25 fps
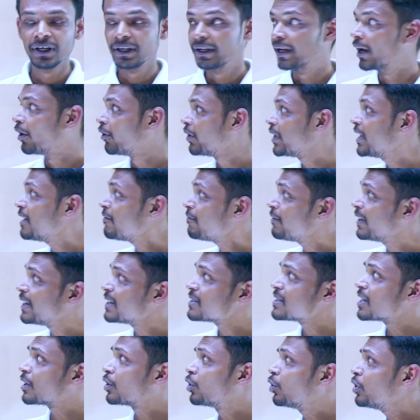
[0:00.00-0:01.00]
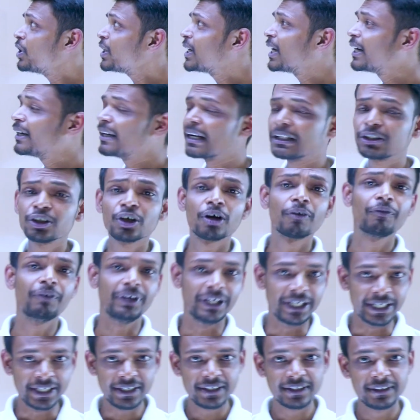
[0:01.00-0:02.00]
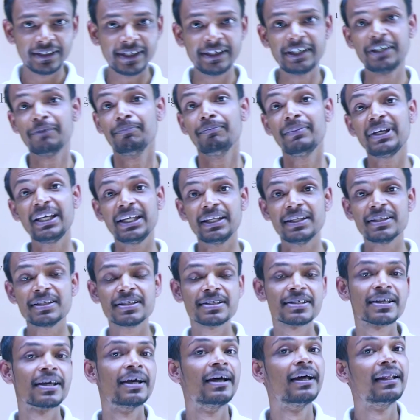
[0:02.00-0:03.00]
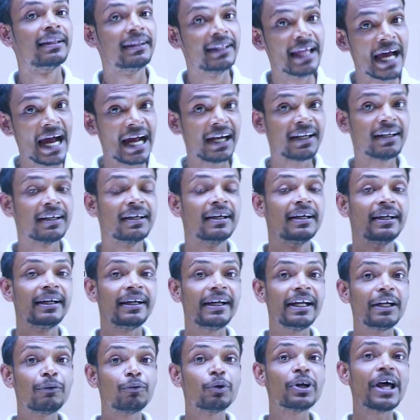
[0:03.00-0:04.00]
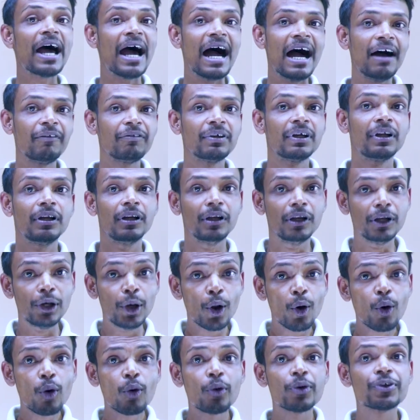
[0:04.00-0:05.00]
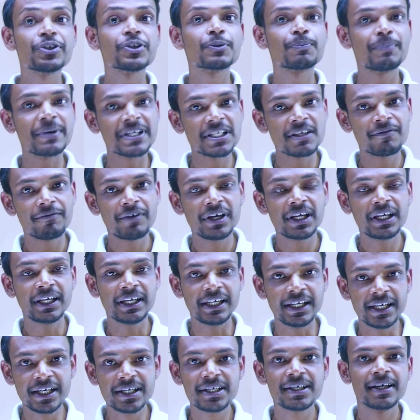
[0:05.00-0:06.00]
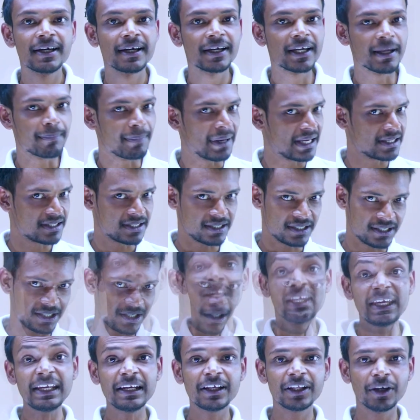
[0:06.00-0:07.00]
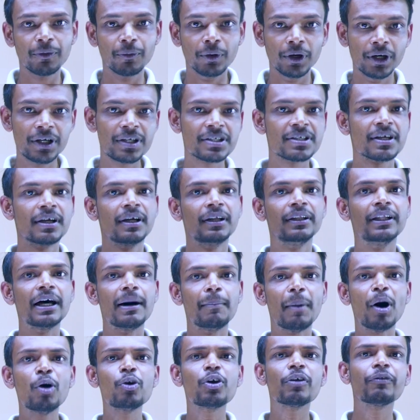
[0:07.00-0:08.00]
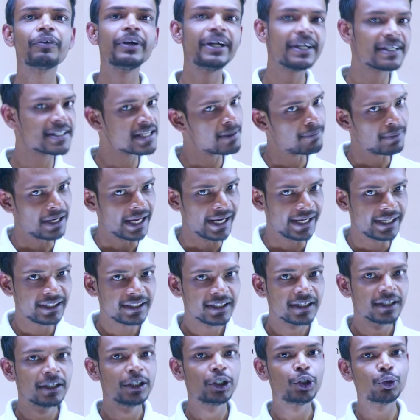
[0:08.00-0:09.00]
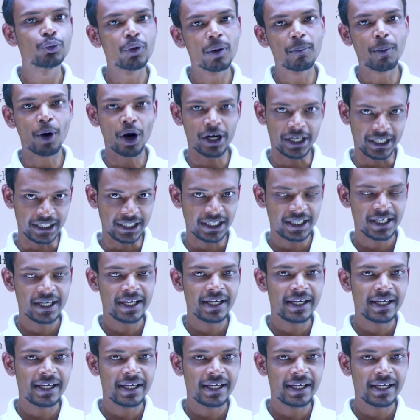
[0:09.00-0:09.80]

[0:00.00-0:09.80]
Now, if it is a good conductor of heat, then it means that it would have low specific heat capacity. In other words, the amount of heat supplied to a body